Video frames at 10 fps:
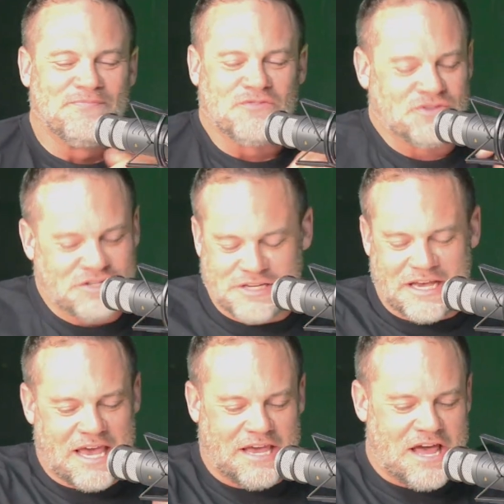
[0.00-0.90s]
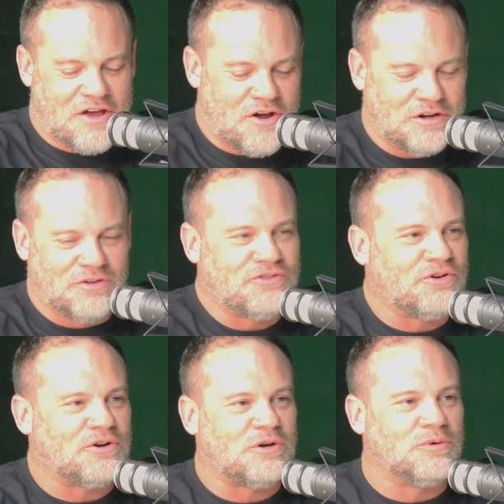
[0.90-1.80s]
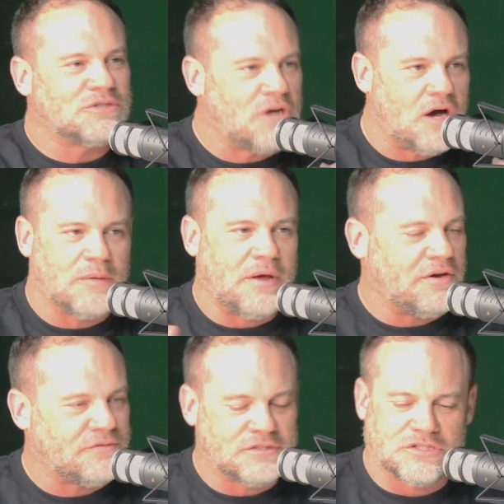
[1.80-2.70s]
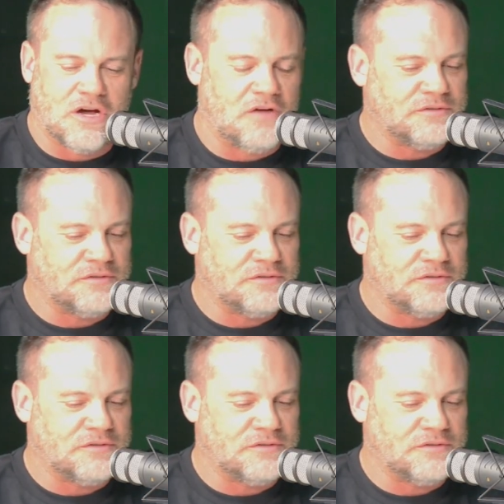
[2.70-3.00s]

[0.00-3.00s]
So she's hanging out in our little circle, and we're talking about different stuff,